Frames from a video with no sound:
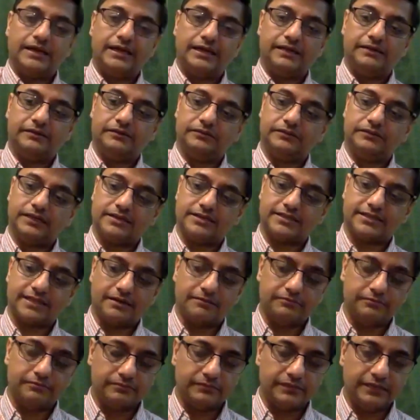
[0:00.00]
Mm. There are
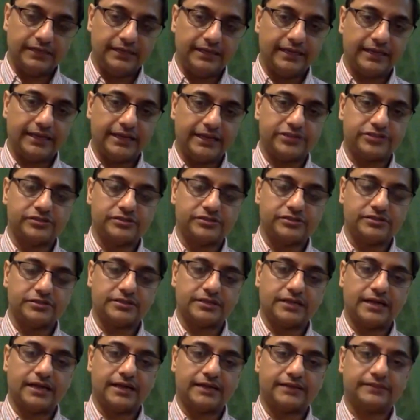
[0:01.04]
some indications
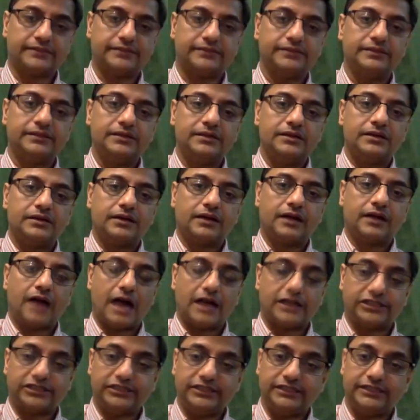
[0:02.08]
that
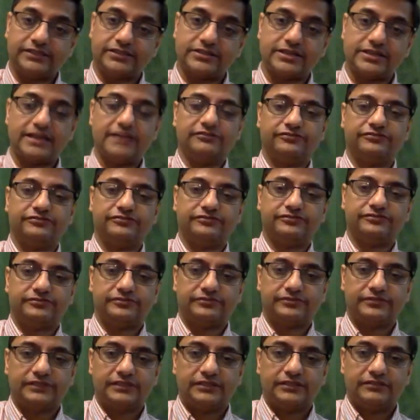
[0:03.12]
Kashi itself,
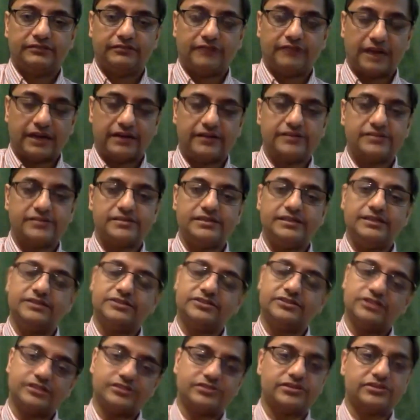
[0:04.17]
Varanasi is
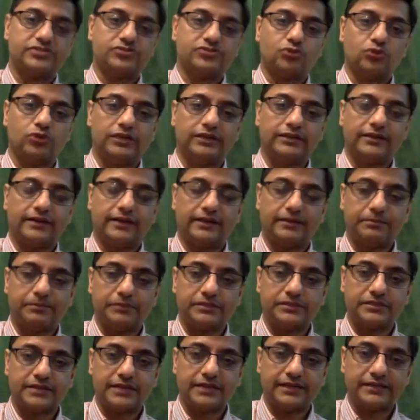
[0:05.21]
just as old as the Harappan
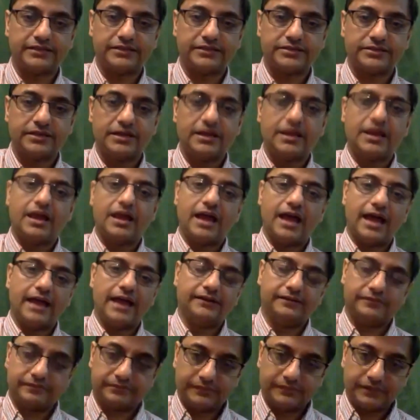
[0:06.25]
sites.
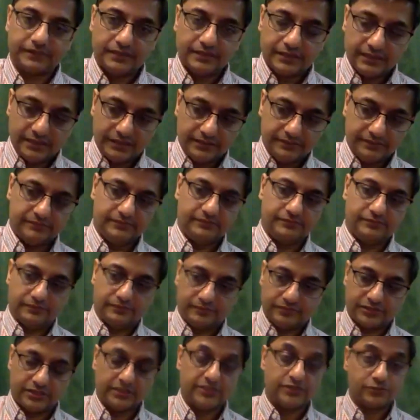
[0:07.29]
And
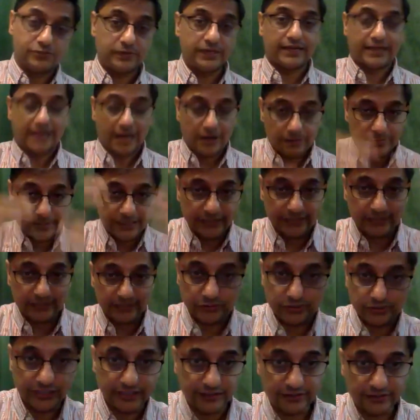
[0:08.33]
since we are now beginning
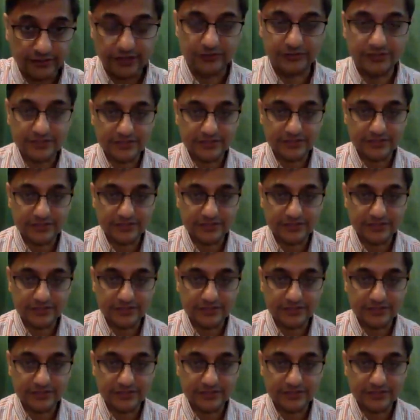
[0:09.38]
to think about this